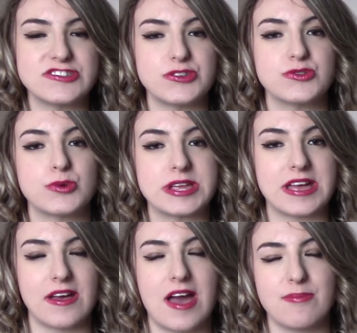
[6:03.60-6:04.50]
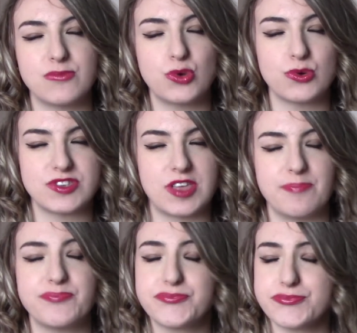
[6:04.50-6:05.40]
to do is normally talk to
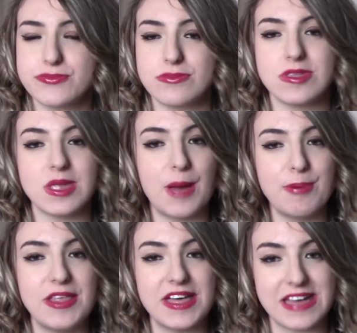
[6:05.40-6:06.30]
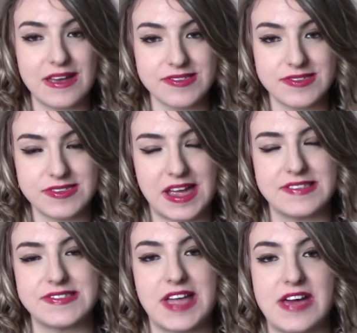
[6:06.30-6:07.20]
them about their gifts
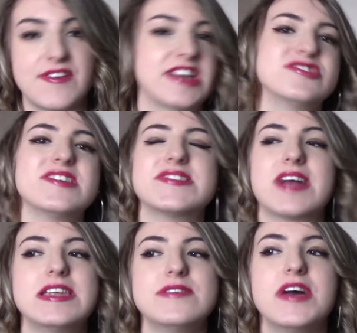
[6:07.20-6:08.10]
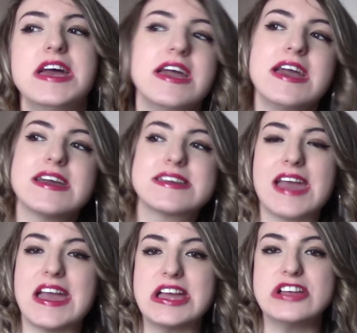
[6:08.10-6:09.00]
and stuff, and just kind of
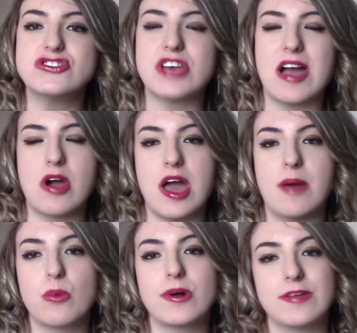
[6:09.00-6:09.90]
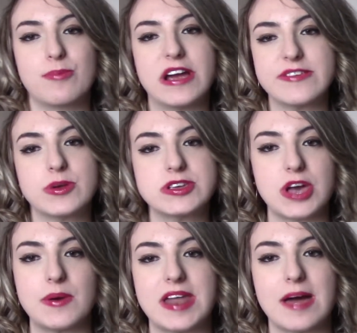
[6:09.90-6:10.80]
gauge what kind of price point you're
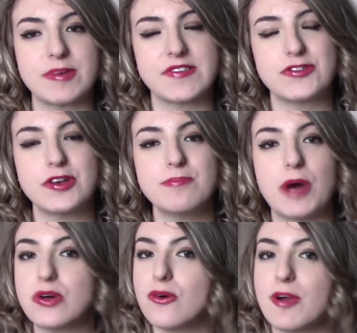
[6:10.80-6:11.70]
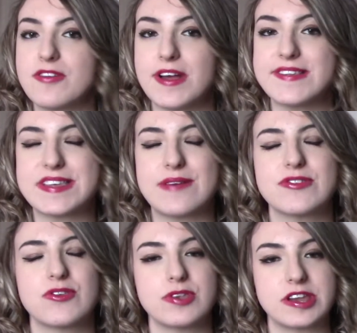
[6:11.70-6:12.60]
going at, because I don't buy all my friends
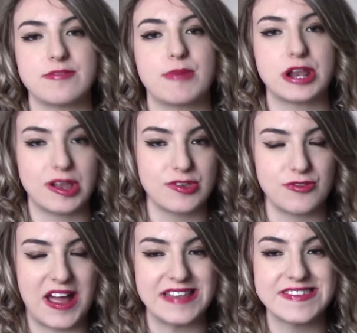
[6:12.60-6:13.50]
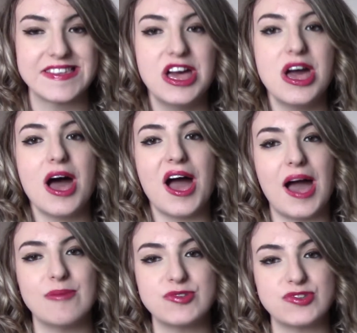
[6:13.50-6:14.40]
gifts, I only have my close friends.
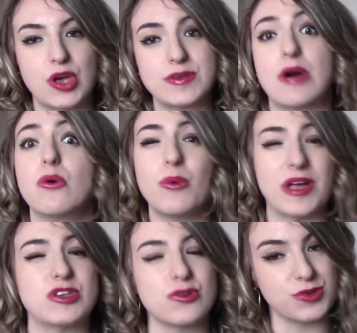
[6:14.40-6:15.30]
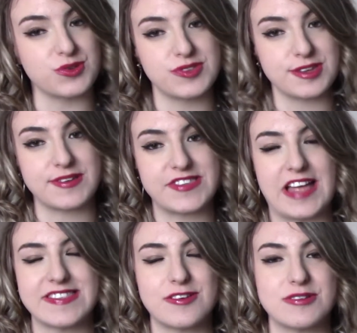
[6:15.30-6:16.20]
So yeah, or whether you're doing Secret
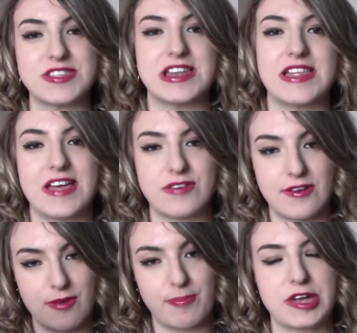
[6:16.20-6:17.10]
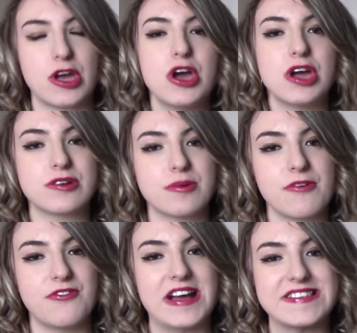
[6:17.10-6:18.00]
Santa or anything like that, if you have a big group
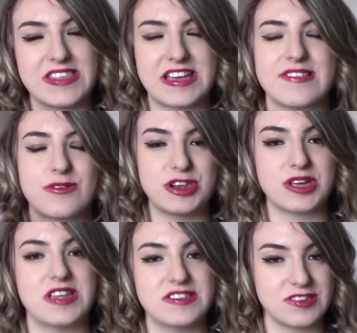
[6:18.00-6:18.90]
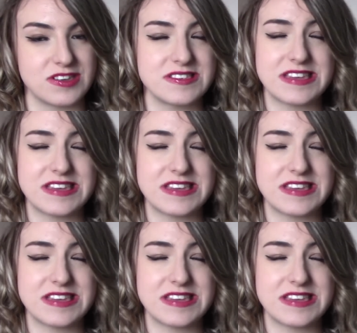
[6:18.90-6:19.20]
of friends, I think it's a really good idea.